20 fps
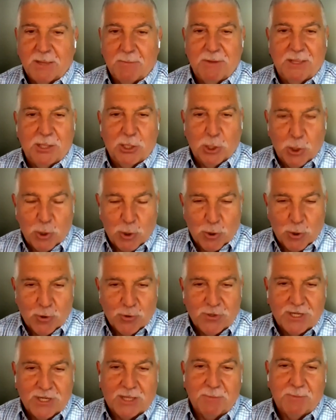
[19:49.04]

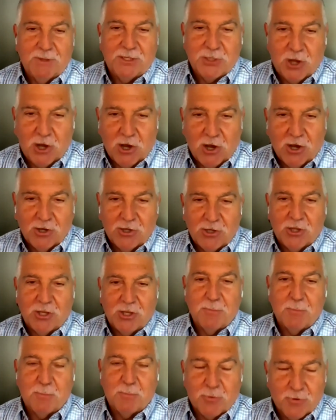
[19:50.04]
learned, it could be taught, you can
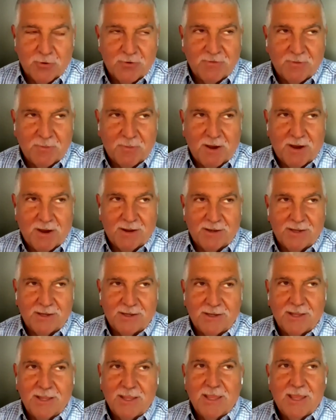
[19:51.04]
improve upon it?
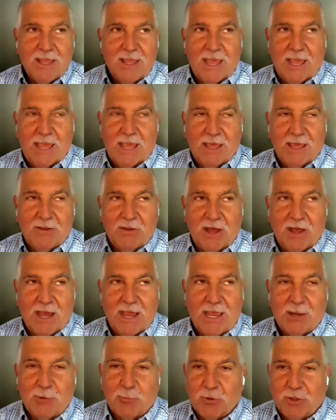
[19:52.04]
And I
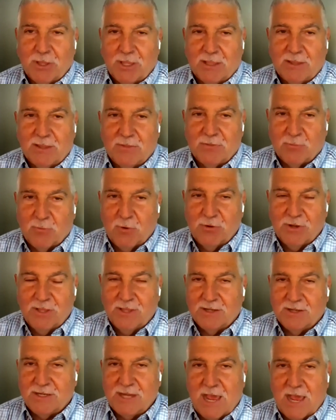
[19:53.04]
had really thrown in
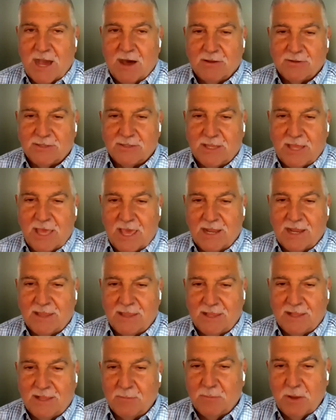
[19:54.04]
the towel to that. I
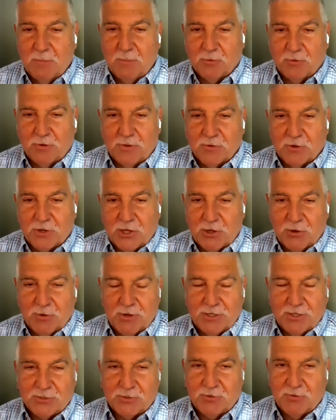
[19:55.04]
think that people are either
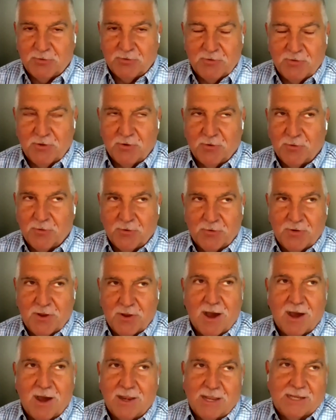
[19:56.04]
curious or they're
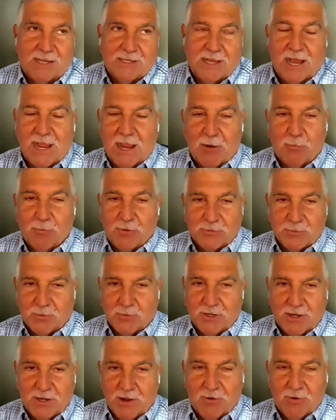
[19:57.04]
not. I always want
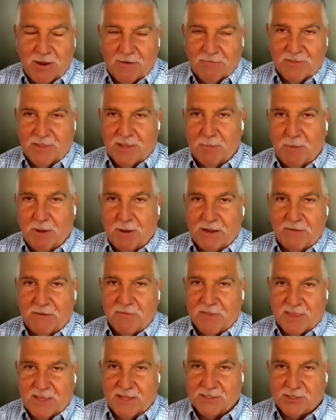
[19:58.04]
to know everything about
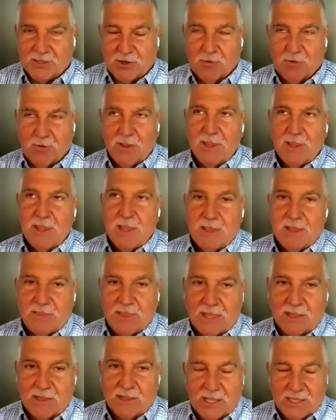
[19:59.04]
everything. So
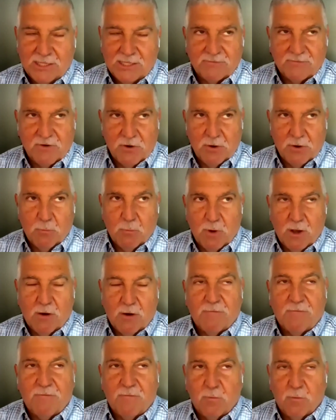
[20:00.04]
that lends very
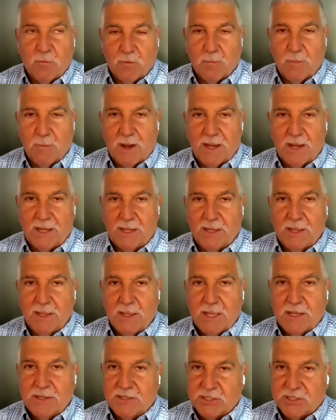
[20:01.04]
well for my
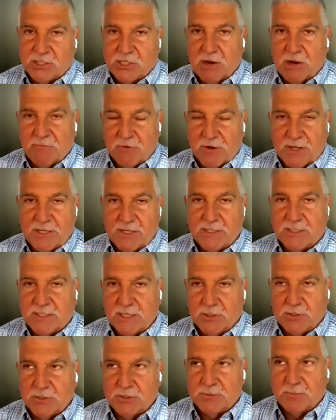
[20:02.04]
discovery in the
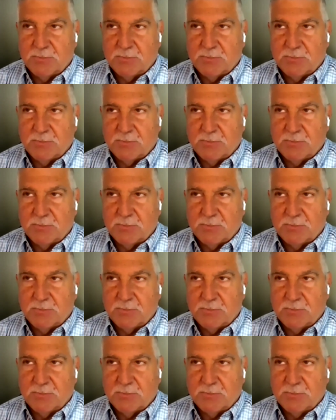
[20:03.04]
sales